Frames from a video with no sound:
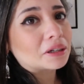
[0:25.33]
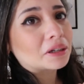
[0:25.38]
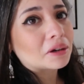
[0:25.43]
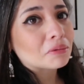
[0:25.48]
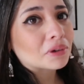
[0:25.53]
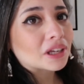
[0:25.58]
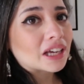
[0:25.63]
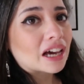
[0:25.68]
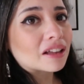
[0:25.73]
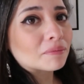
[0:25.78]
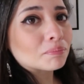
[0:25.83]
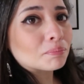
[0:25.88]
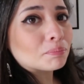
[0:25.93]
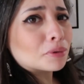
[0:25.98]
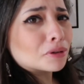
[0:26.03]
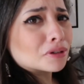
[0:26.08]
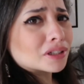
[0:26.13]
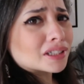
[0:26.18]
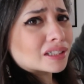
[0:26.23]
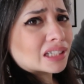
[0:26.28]
You know, we got
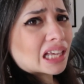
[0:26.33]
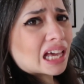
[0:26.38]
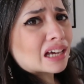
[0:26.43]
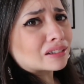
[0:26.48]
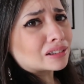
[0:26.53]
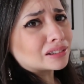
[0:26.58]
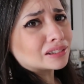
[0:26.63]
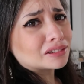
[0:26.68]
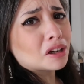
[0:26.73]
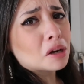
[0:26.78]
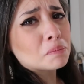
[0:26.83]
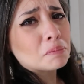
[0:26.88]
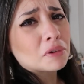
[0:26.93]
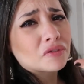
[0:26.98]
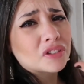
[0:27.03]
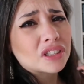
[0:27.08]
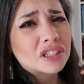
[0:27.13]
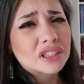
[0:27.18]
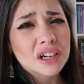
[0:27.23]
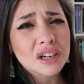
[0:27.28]
books stacked on top
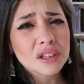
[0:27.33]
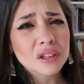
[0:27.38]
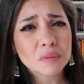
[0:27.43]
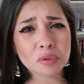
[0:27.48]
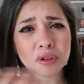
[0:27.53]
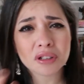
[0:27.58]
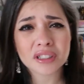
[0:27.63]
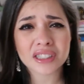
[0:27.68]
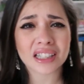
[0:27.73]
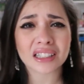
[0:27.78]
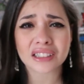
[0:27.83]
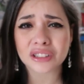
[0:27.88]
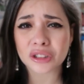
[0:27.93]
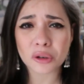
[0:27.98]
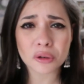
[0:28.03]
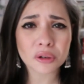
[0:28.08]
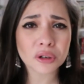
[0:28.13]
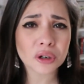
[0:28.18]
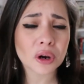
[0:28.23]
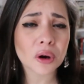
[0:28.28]
of each other, books that
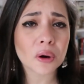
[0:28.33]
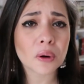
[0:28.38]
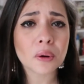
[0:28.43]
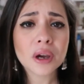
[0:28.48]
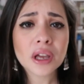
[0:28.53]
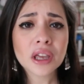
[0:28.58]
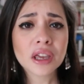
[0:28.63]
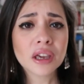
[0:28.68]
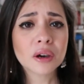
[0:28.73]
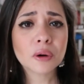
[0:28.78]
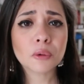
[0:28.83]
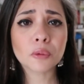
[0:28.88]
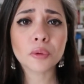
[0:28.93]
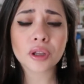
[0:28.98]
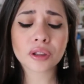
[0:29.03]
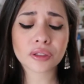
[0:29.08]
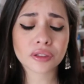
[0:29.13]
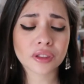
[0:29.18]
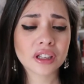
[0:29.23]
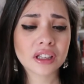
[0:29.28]
don't go
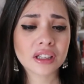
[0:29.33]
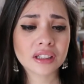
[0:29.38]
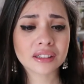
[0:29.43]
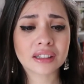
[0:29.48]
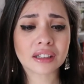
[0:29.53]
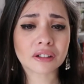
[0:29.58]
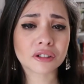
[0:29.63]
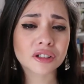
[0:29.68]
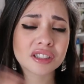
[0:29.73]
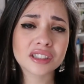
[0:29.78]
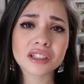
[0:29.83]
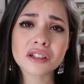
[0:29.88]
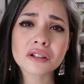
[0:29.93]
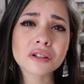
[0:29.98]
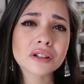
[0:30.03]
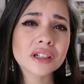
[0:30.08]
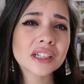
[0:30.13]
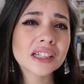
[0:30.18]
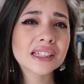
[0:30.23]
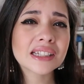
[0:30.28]
with their
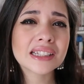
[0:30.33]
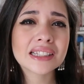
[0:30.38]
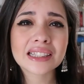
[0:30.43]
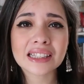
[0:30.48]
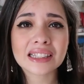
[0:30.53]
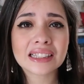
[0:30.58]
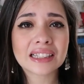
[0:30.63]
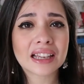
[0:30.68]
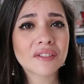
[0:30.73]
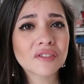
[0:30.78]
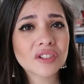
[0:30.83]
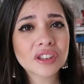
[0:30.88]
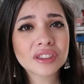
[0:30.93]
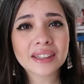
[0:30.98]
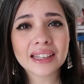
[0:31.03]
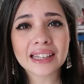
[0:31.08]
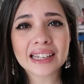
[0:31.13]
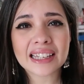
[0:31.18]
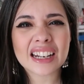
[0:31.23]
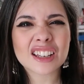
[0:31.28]
series and
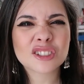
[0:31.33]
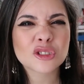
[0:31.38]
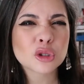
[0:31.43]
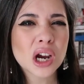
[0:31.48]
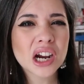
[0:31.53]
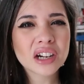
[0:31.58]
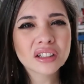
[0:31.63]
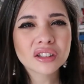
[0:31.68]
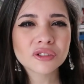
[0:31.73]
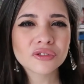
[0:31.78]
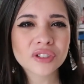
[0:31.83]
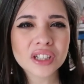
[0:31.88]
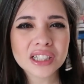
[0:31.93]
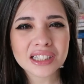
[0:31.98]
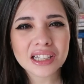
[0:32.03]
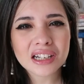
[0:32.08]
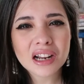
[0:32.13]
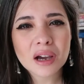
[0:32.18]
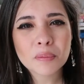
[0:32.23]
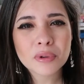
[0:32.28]
everything. And I tried to
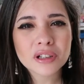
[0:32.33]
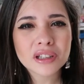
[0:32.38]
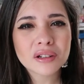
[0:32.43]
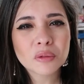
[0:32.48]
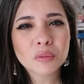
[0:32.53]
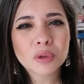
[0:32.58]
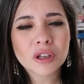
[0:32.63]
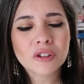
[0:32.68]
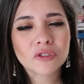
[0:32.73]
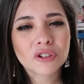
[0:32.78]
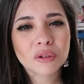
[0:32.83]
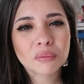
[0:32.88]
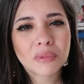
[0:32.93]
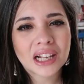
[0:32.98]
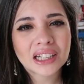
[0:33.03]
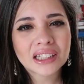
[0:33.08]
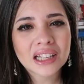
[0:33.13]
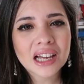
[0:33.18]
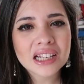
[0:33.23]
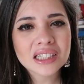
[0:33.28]
fix it up a little bit for
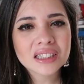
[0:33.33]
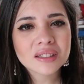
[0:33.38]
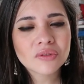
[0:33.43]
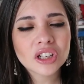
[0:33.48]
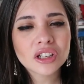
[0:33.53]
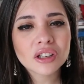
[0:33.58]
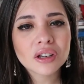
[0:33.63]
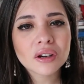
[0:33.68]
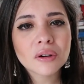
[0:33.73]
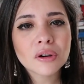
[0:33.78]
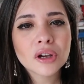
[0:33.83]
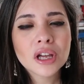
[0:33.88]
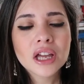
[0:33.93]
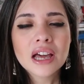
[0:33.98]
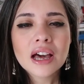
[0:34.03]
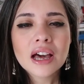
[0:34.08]
my last video,